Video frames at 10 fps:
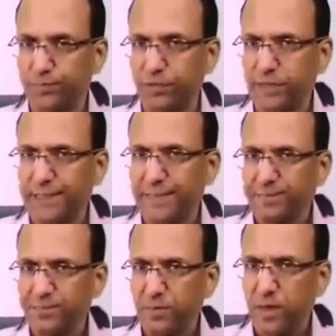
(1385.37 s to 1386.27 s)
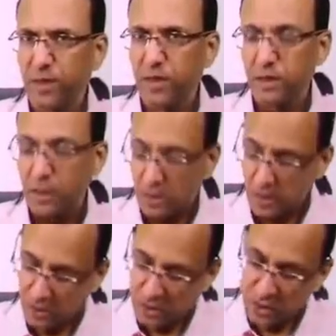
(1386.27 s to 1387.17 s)
See,
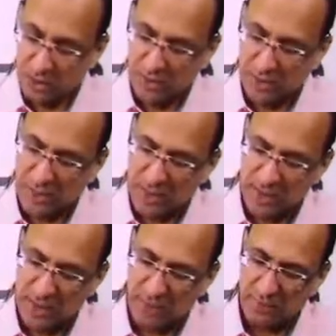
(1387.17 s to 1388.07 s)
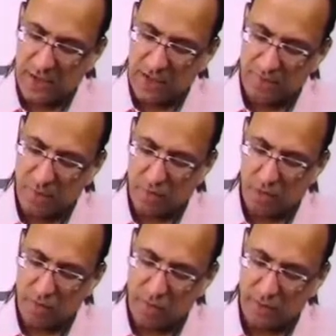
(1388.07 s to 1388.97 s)
this is 8th nerve at the
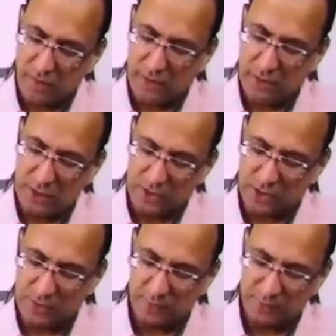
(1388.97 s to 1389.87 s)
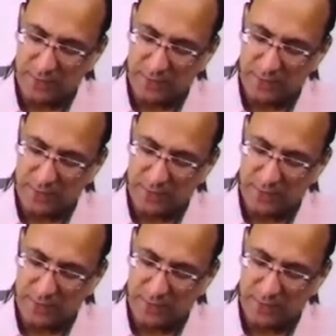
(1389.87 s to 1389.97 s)
pontomedullary junction,